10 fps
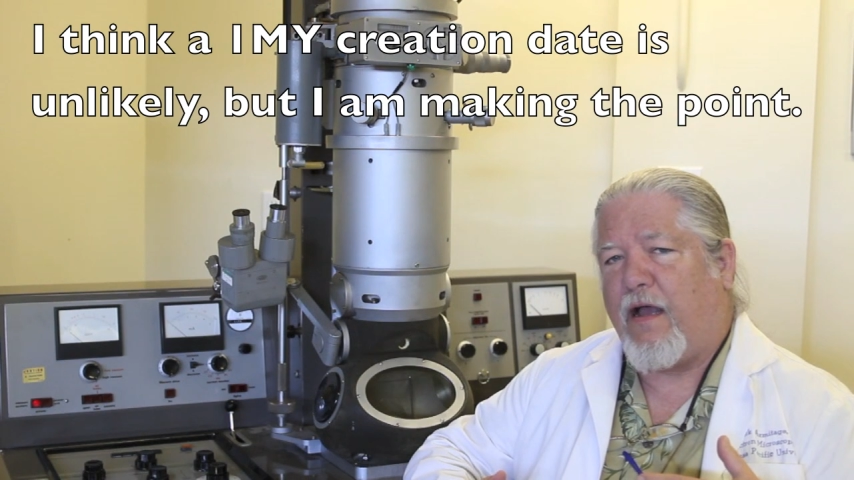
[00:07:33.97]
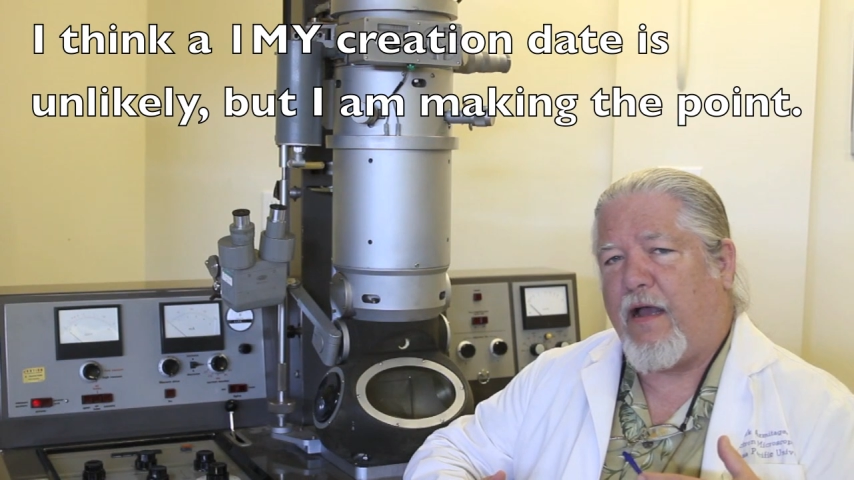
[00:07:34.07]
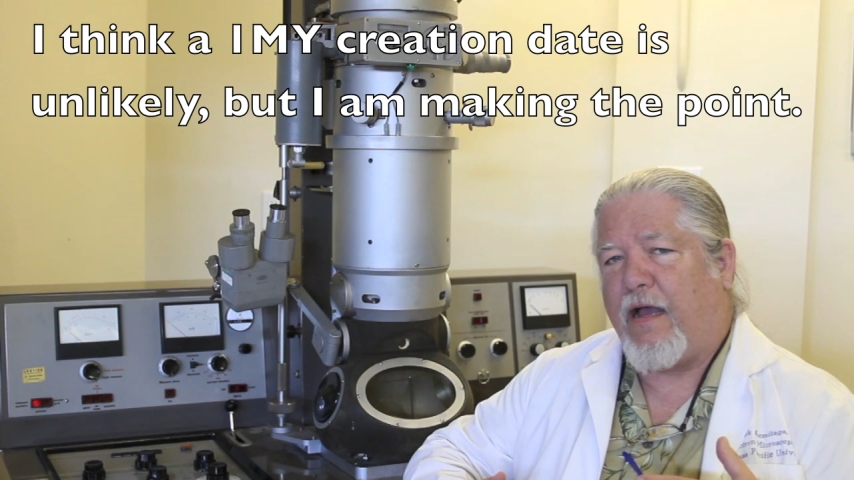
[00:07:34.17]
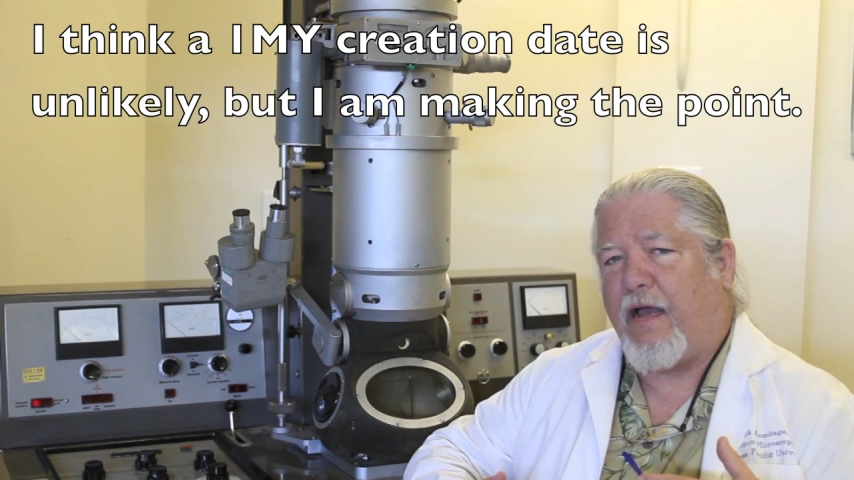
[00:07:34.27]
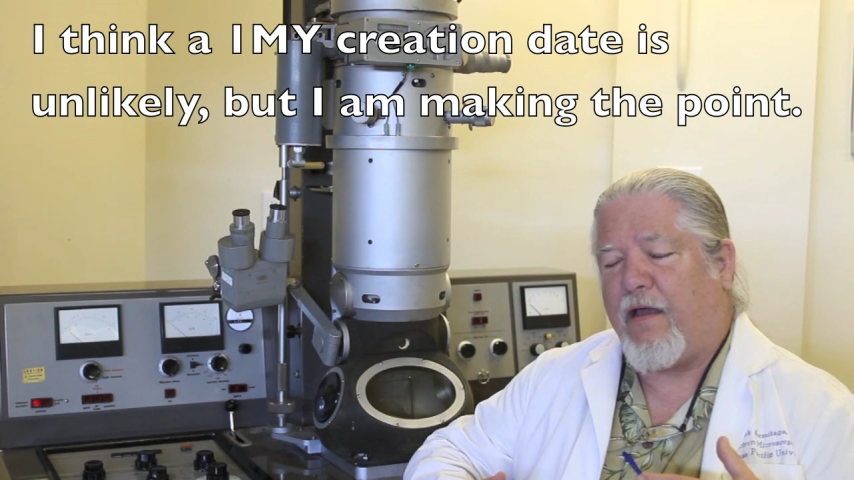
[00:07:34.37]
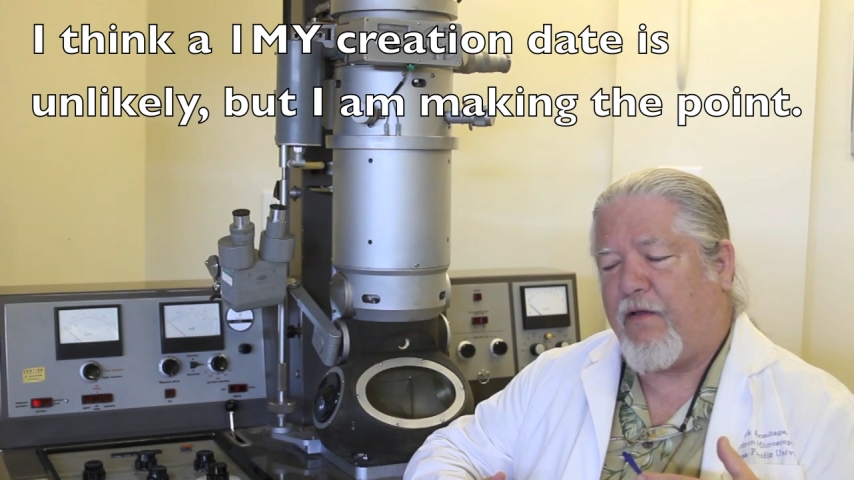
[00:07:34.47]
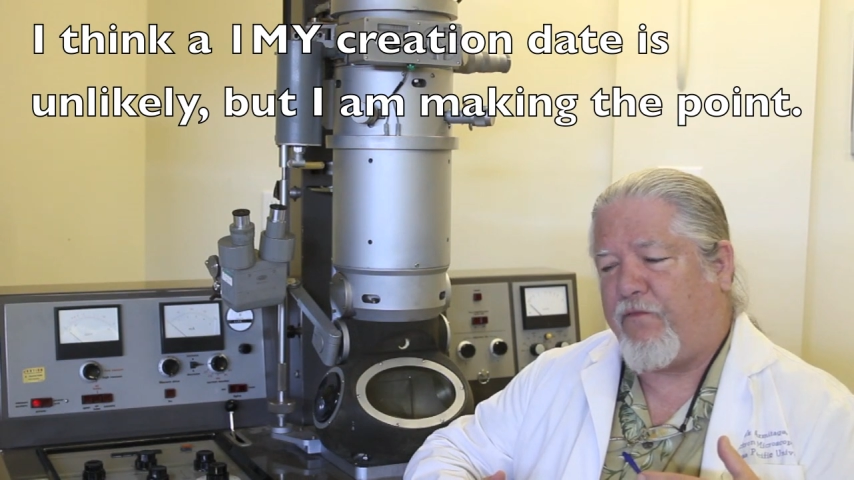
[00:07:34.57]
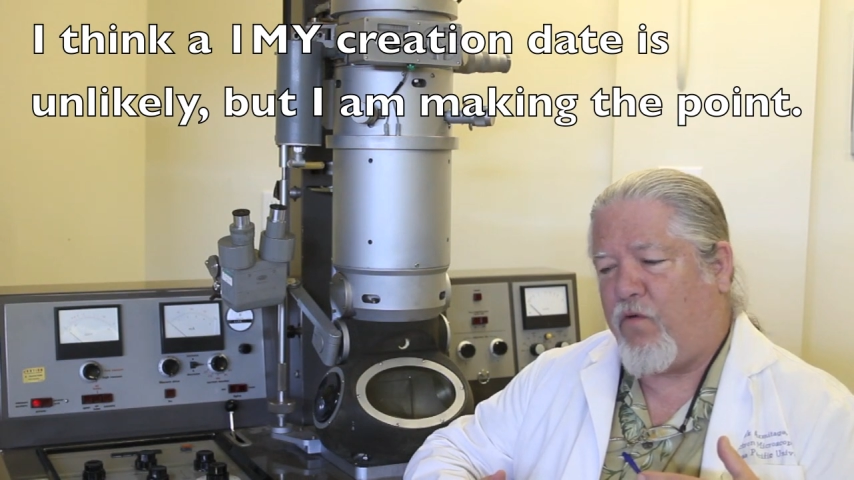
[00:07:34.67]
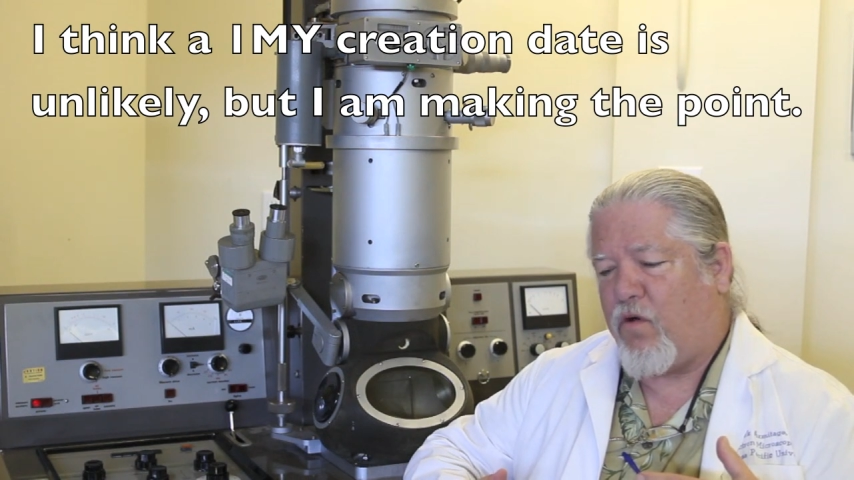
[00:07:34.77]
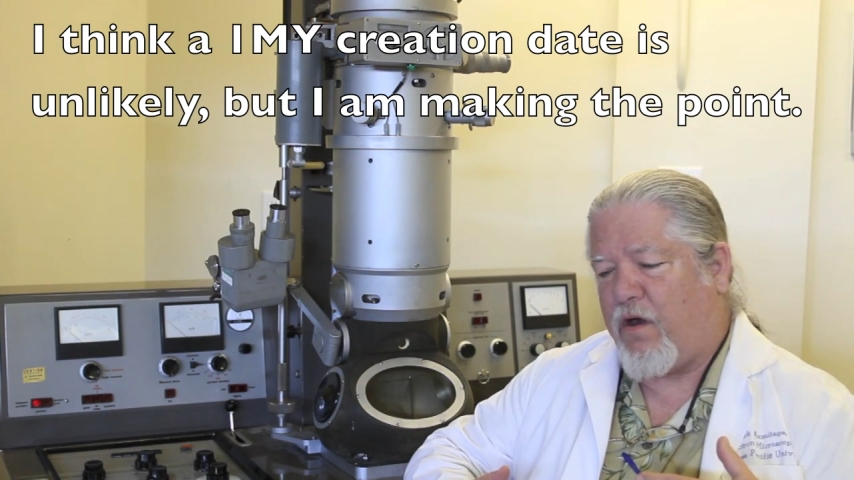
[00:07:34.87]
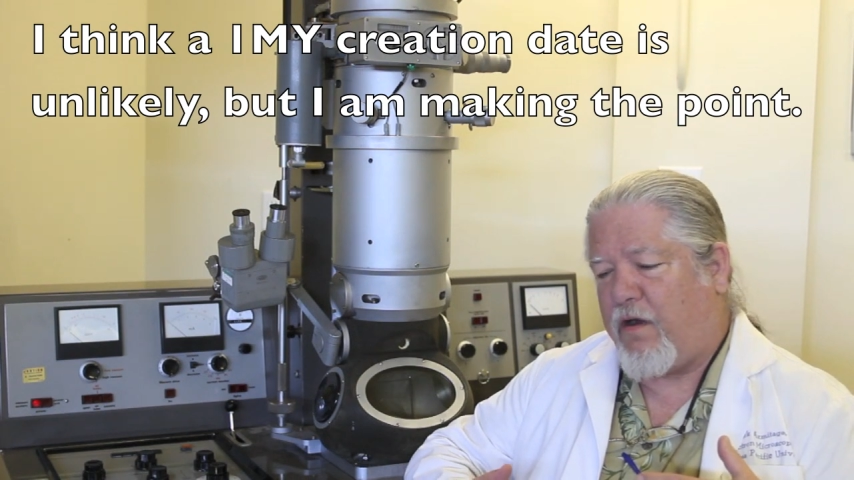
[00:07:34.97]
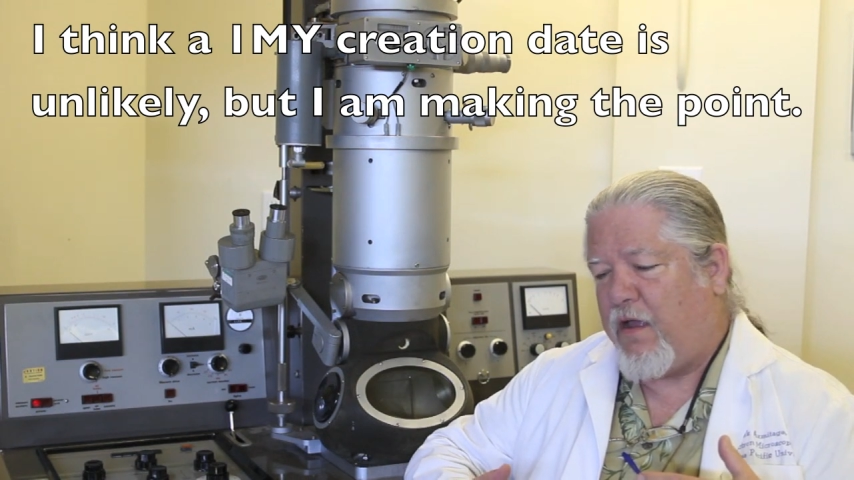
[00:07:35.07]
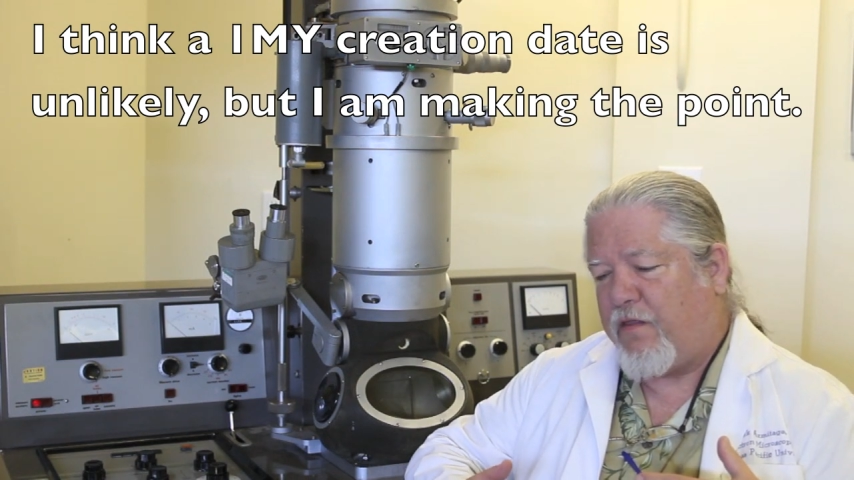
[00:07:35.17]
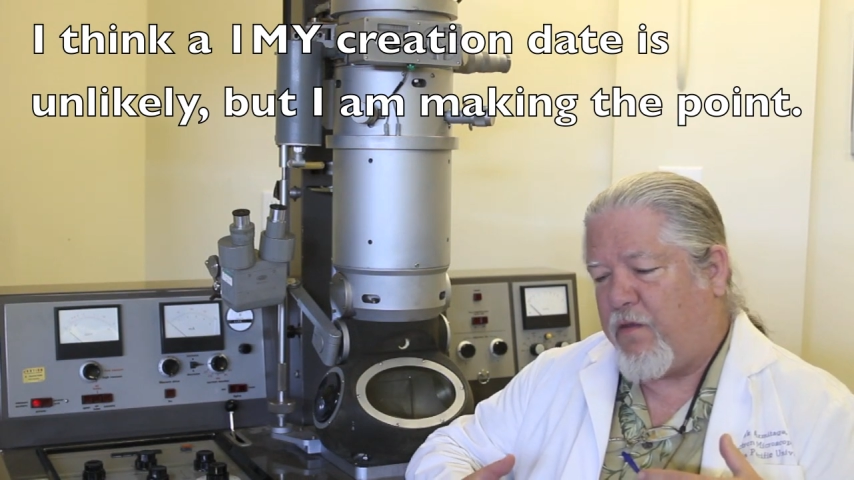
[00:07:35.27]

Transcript: uh, for